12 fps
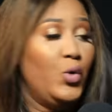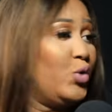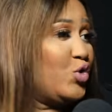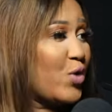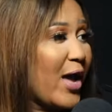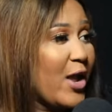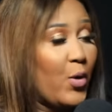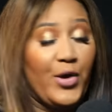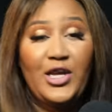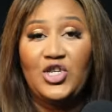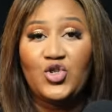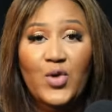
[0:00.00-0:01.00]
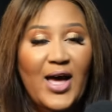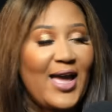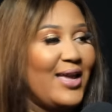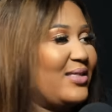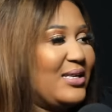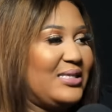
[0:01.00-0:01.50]
you try or he
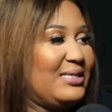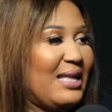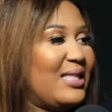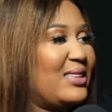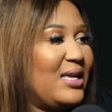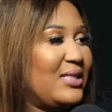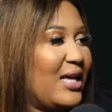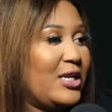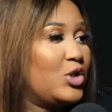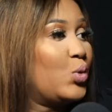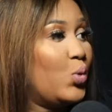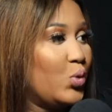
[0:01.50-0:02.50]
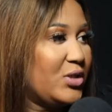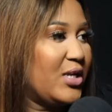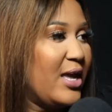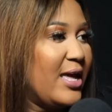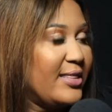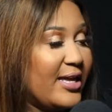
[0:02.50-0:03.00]
try, there is nothing that is
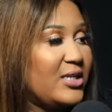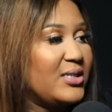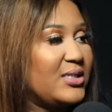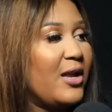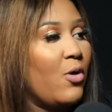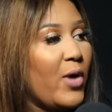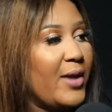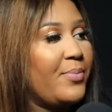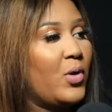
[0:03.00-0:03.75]
good that is seeing.